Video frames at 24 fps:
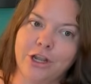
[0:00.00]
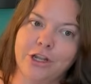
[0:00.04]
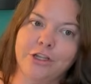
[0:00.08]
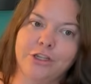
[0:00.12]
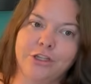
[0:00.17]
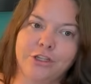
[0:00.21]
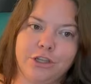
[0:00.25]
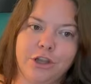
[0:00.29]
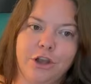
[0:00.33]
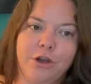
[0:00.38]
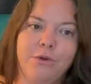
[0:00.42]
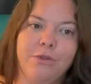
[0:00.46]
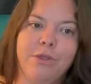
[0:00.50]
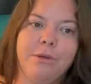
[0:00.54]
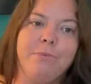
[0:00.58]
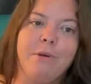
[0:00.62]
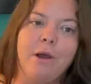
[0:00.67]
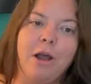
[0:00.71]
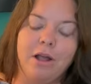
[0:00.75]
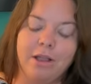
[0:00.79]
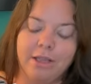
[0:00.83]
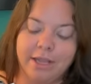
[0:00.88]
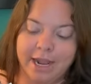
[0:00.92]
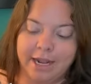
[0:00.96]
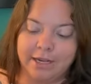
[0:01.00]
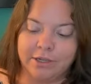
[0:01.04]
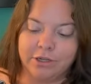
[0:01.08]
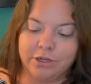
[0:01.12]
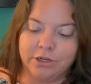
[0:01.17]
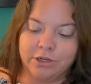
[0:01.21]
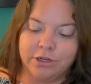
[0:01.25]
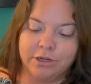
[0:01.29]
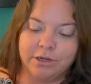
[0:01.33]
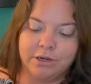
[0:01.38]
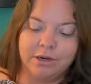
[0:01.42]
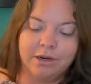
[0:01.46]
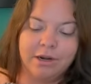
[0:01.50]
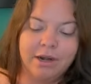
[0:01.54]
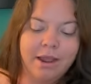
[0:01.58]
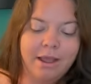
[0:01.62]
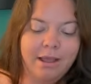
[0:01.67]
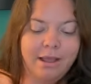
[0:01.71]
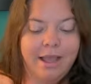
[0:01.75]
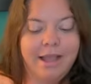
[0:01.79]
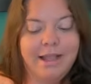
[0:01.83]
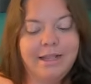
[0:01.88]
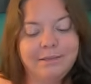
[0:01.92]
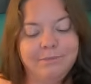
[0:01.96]
So the polyester
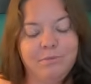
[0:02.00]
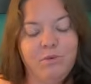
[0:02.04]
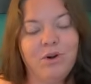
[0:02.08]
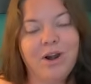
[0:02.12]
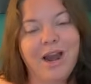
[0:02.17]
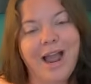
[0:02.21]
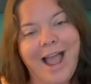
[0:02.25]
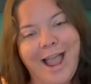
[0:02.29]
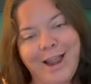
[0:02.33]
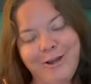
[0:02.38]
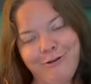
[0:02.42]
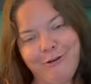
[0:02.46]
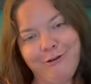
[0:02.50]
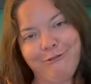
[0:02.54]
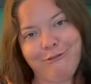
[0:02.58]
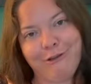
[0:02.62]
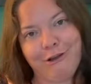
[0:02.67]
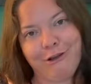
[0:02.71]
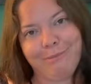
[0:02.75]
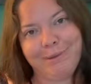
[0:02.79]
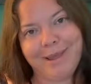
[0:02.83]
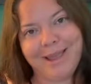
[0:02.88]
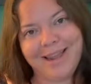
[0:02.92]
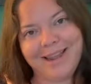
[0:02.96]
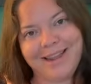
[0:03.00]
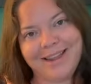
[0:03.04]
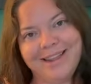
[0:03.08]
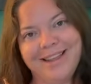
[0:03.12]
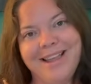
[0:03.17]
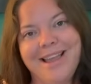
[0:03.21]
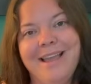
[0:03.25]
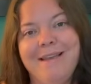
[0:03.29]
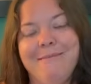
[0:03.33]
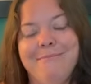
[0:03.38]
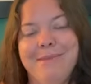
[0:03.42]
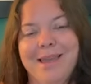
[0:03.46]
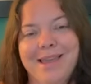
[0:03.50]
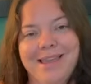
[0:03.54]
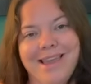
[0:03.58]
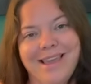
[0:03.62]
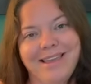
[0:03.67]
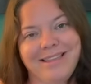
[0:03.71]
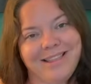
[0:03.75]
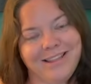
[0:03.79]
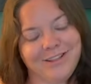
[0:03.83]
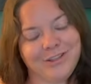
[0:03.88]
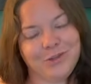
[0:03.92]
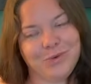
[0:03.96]
is more hydrophobic,
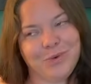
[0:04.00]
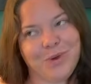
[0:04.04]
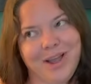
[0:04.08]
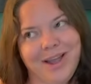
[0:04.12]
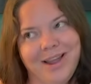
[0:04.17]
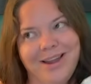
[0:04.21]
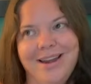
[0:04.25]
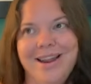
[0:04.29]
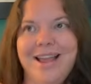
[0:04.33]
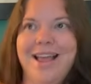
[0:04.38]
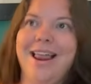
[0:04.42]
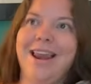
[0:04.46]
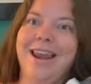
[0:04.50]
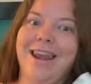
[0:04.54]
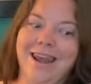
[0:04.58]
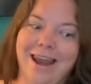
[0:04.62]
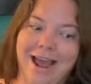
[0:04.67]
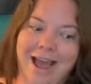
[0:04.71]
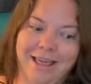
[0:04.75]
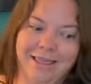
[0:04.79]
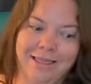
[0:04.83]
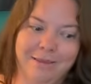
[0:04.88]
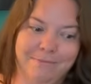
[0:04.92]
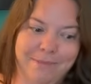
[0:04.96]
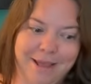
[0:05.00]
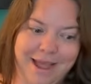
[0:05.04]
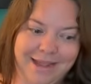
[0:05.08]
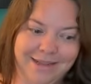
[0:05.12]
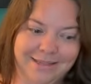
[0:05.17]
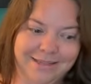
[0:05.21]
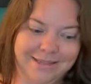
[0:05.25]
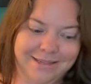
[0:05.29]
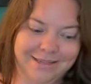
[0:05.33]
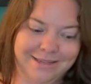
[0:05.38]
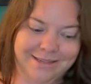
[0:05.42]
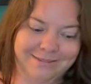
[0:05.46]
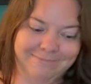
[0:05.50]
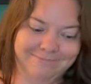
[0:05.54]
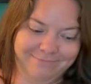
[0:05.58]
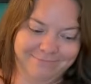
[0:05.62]
making this one not the best.